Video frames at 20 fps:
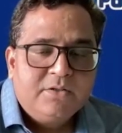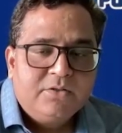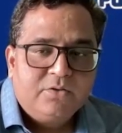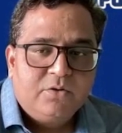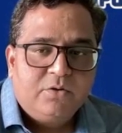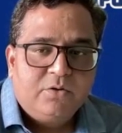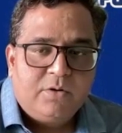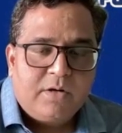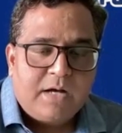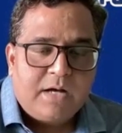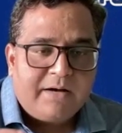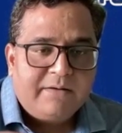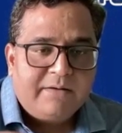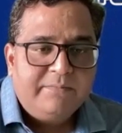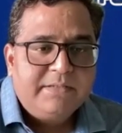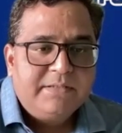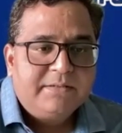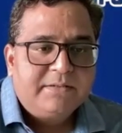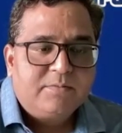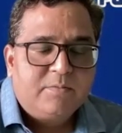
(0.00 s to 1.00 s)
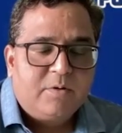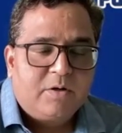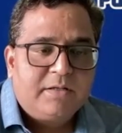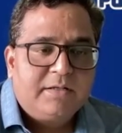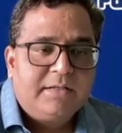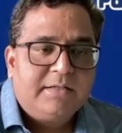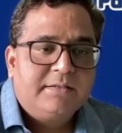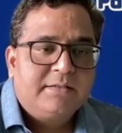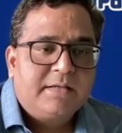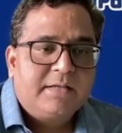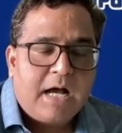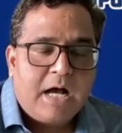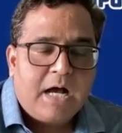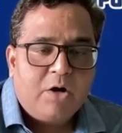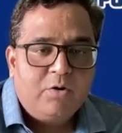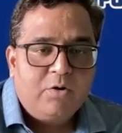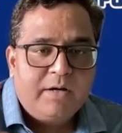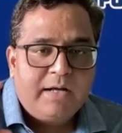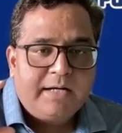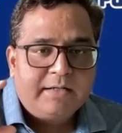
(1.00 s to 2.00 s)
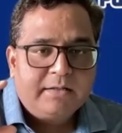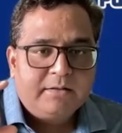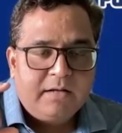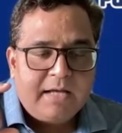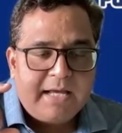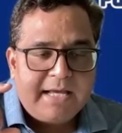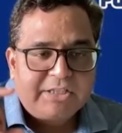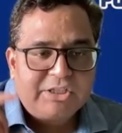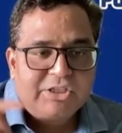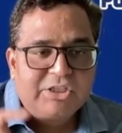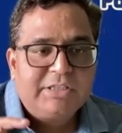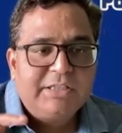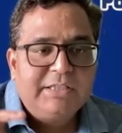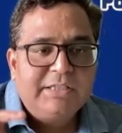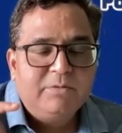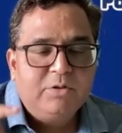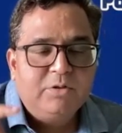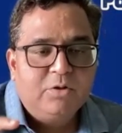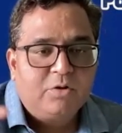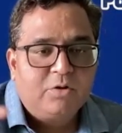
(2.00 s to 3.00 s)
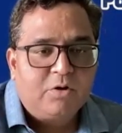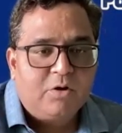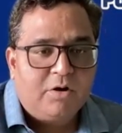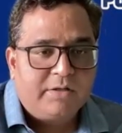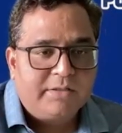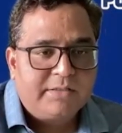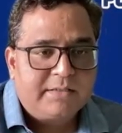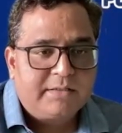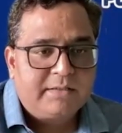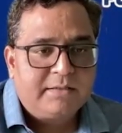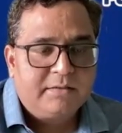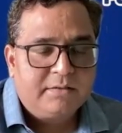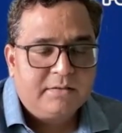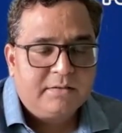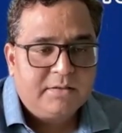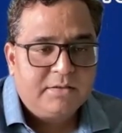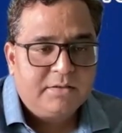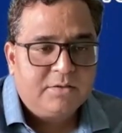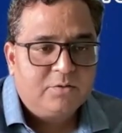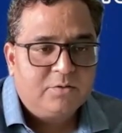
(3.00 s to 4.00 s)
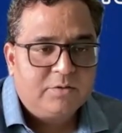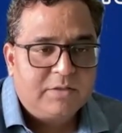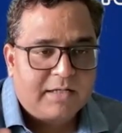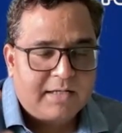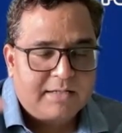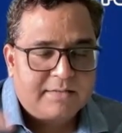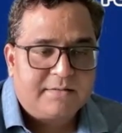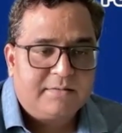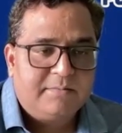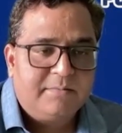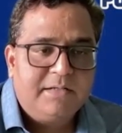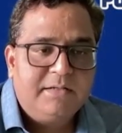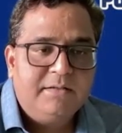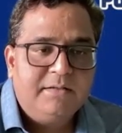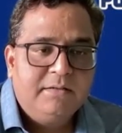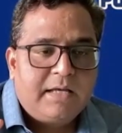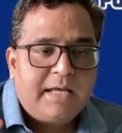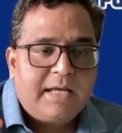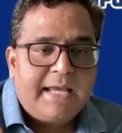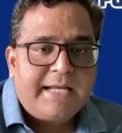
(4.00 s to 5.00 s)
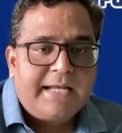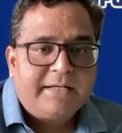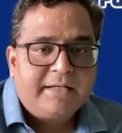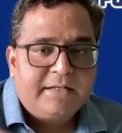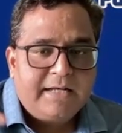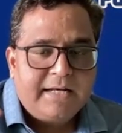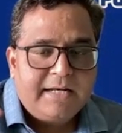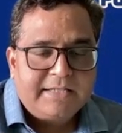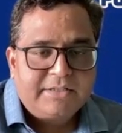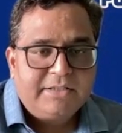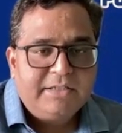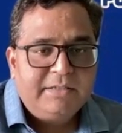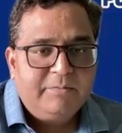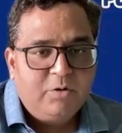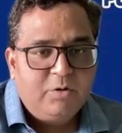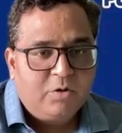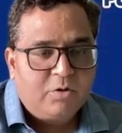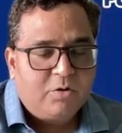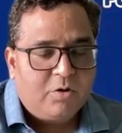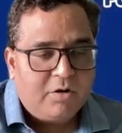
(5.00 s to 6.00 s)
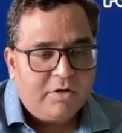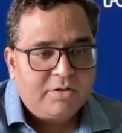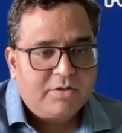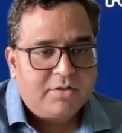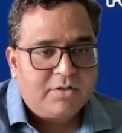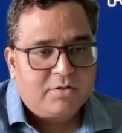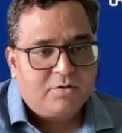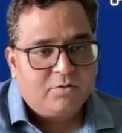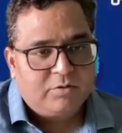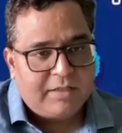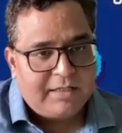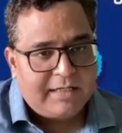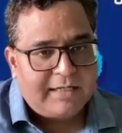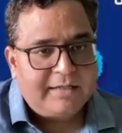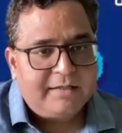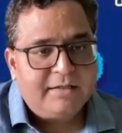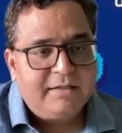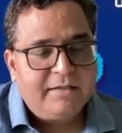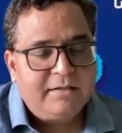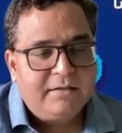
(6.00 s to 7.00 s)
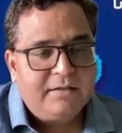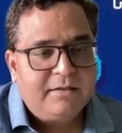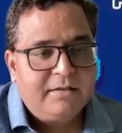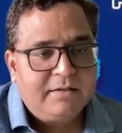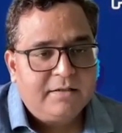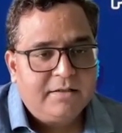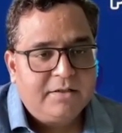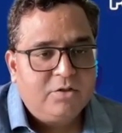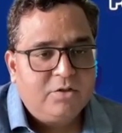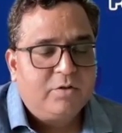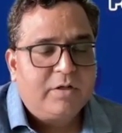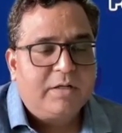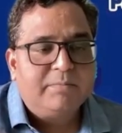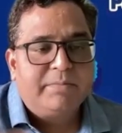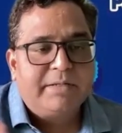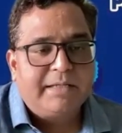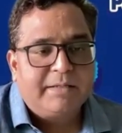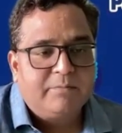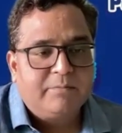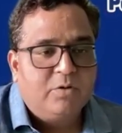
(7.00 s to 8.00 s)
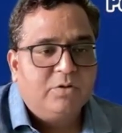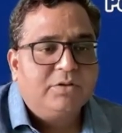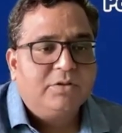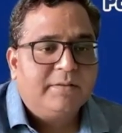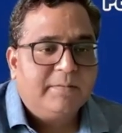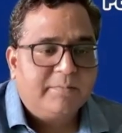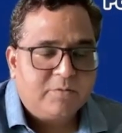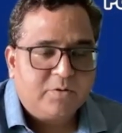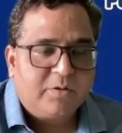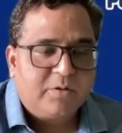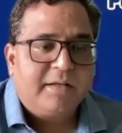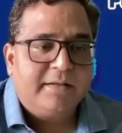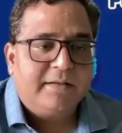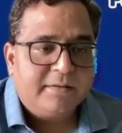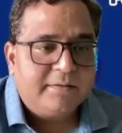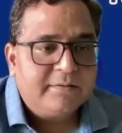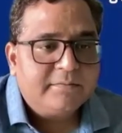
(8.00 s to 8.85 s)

So our business model is how at an extreme low cost to the customer, at an extreme low cost to the lender, you can bring both of them together.